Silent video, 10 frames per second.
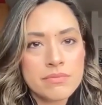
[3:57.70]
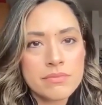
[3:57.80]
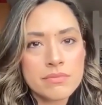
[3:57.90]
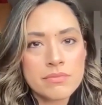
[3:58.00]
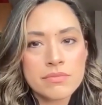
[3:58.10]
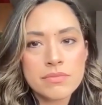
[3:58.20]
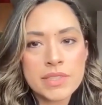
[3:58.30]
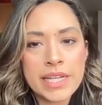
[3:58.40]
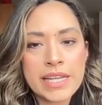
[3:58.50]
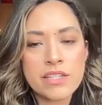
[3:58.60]

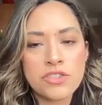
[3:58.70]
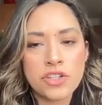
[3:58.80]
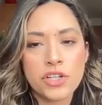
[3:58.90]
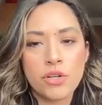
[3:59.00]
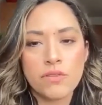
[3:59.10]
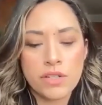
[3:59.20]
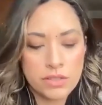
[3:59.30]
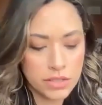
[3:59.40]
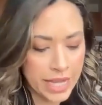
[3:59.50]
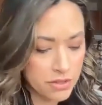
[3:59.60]
I guess I'll turn it over
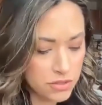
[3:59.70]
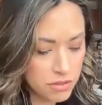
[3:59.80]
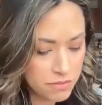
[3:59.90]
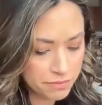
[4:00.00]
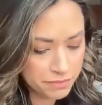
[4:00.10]
to counsel.